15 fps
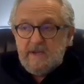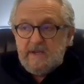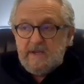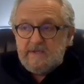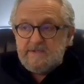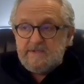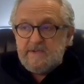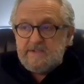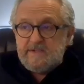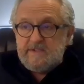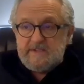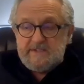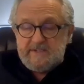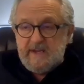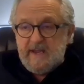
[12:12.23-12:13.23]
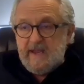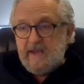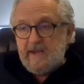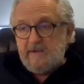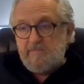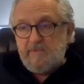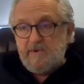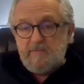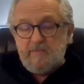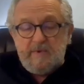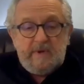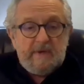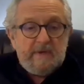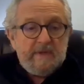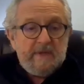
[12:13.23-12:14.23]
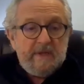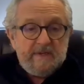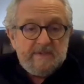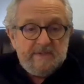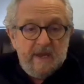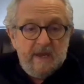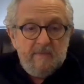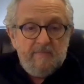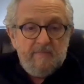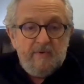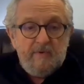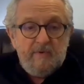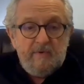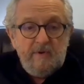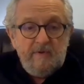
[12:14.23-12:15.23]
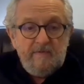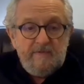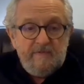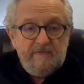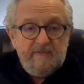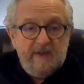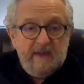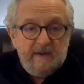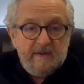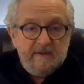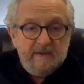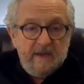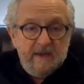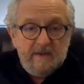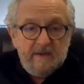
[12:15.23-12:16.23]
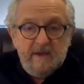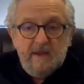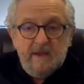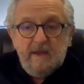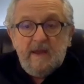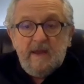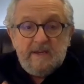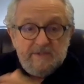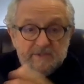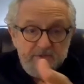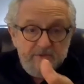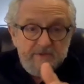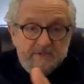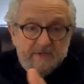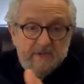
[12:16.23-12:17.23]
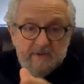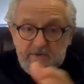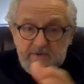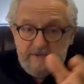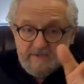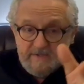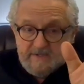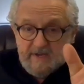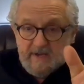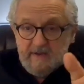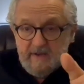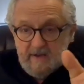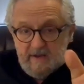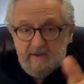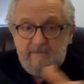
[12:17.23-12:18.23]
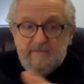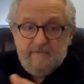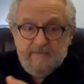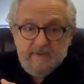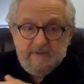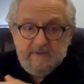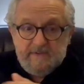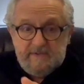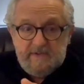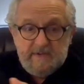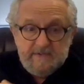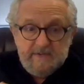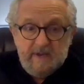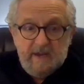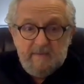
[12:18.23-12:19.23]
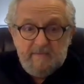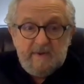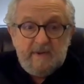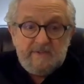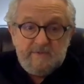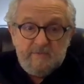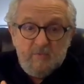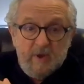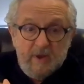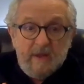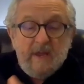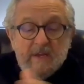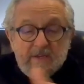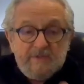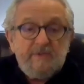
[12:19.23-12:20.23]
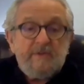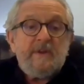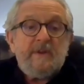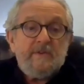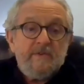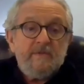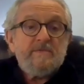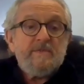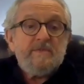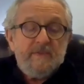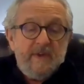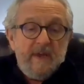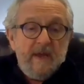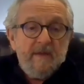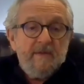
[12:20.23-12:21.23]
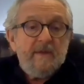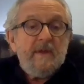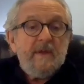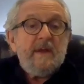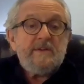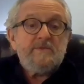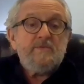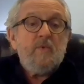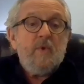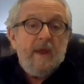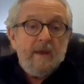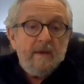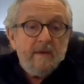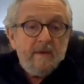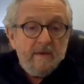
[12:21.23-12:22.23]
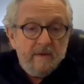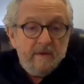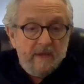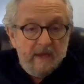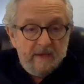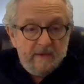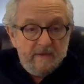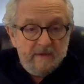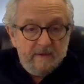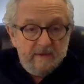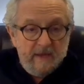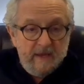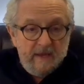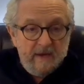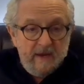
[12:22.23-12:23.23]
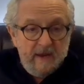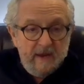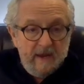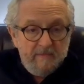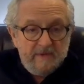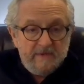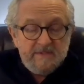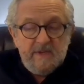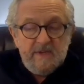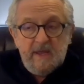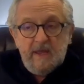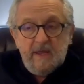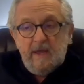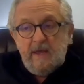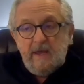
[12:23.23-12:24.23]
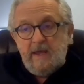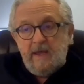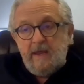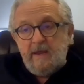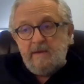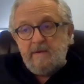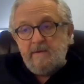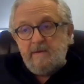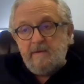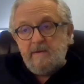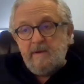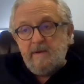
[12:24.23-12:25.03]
it's a sad but real example of the fact that, as you said, you didn't say if these things happen. It's certainly in terms of death, it's when that happens. And